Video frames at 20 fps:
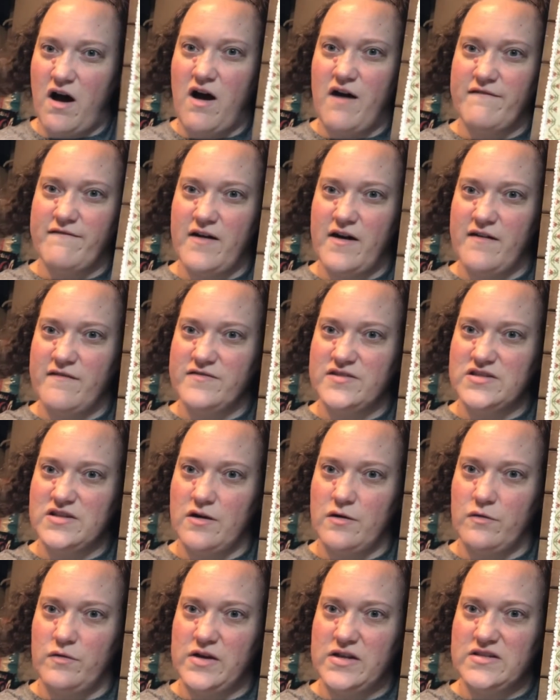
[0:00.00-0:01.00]
of,
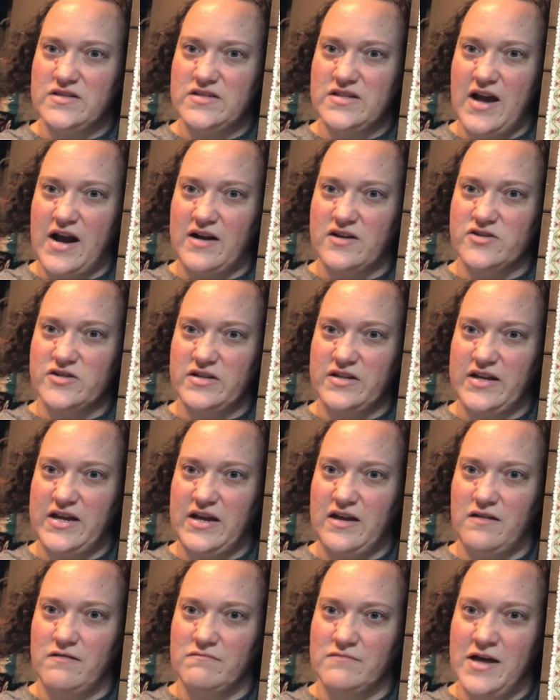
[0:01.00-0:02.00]
so it's actually
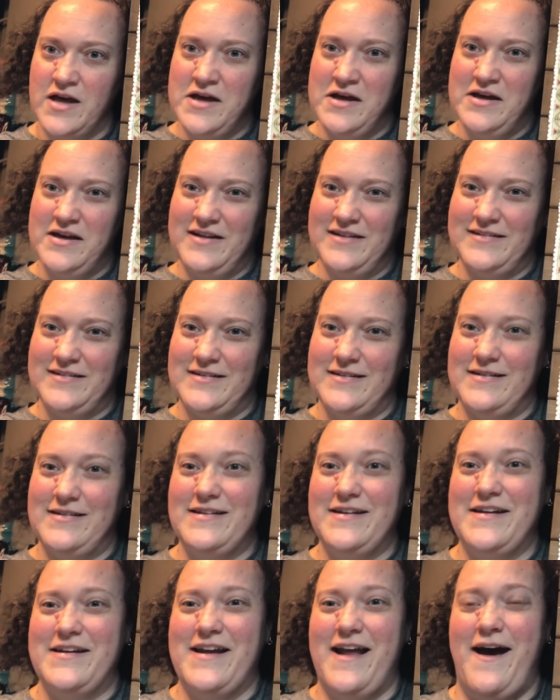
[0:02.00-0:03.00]

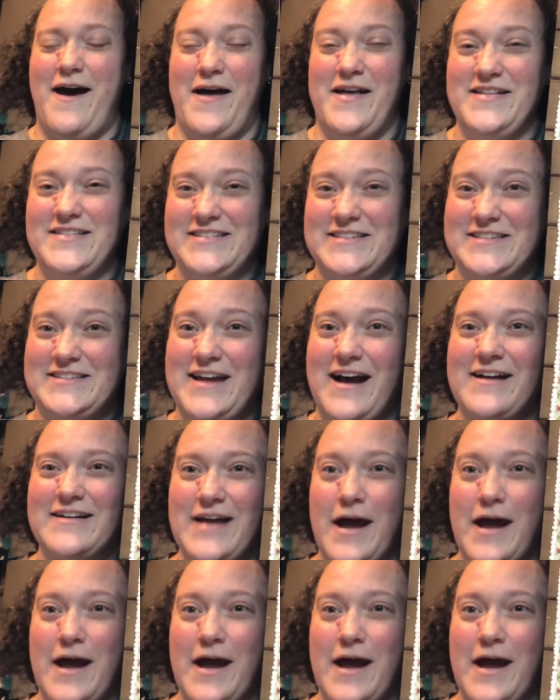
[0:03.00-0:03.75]
not stuck down.